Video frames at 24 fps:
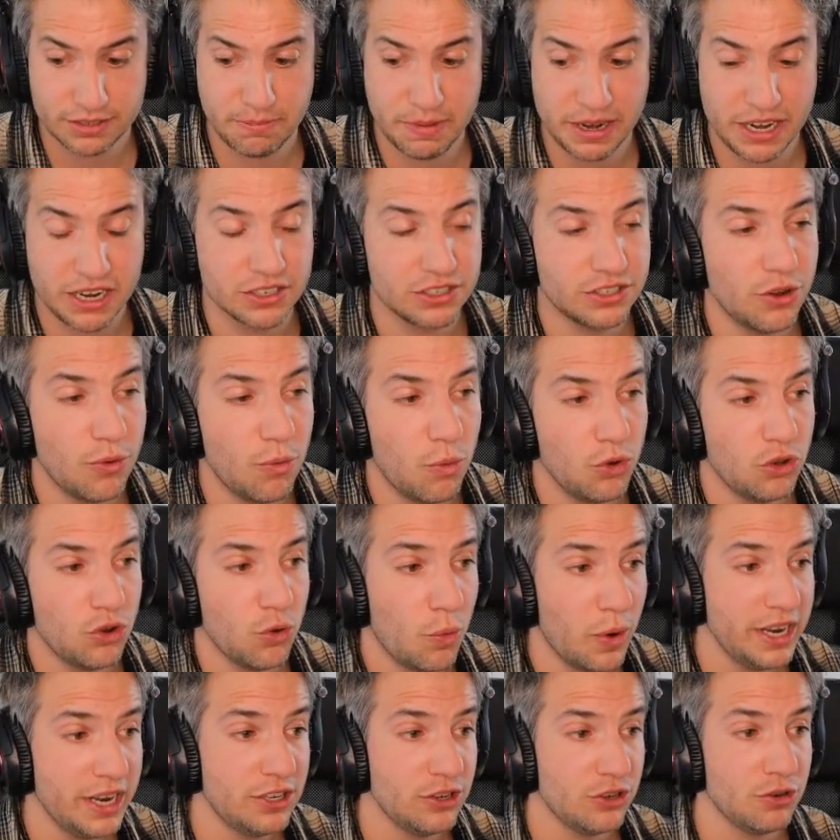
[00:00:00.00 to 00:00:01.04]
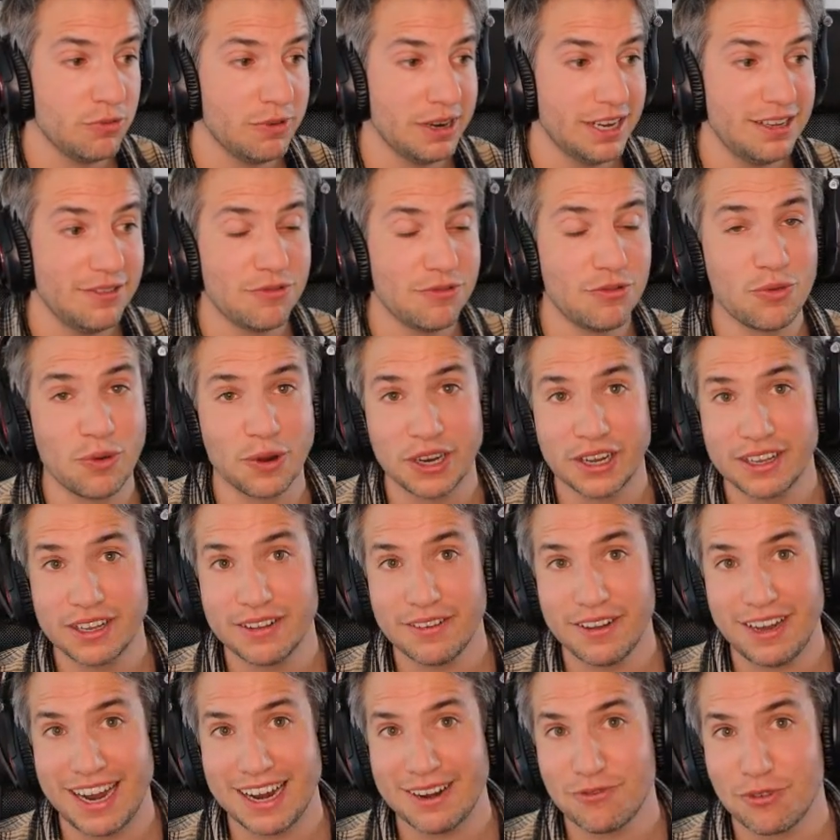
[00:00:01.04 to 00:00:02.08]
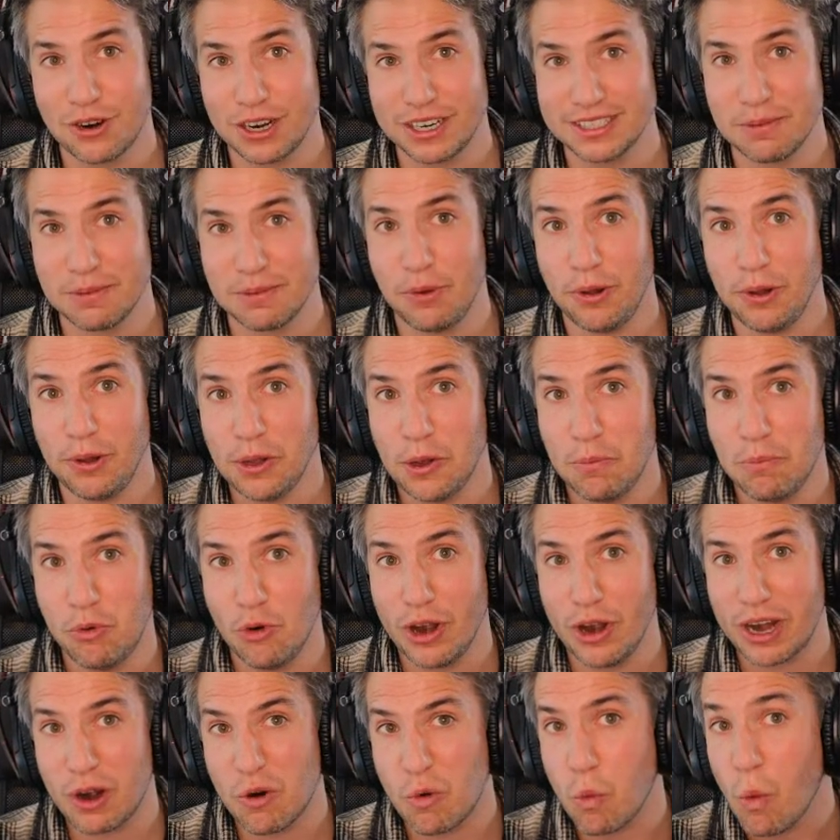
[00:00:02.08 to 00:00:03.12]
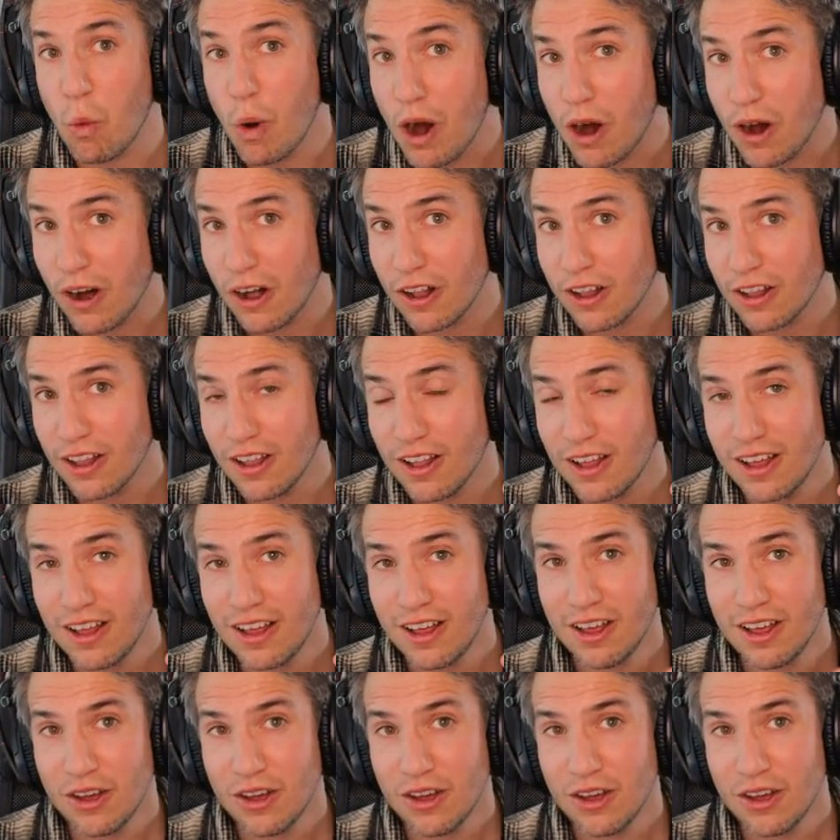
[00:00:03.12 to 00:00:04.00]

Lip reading: Because the way to do it, if you wanted, like, for example, a brick wall